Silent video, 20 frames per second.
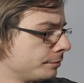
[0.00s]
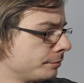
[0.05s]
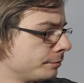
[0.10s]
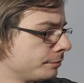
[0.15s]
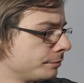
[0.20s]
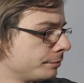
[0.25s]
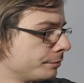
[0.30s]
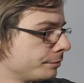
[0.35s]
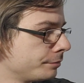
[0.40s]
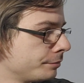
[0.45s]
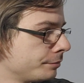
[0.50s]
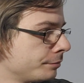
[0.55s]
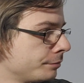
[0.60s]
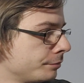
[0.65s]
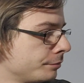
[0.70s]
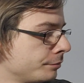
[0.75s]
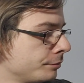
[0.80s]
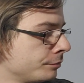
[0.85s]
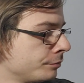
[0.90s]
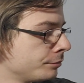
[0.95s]

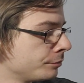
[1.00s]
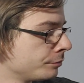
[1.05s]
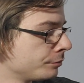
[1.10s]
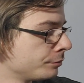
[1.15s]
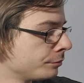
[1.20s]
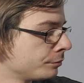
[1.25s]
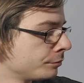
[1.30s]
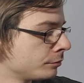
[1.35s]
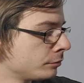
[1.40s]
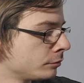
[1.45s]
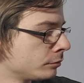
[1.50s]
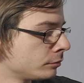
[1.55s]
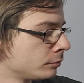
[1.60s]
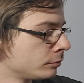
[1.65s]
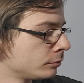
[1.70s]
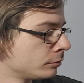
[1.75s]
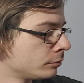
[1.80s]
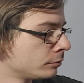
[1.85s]
(no one is talking)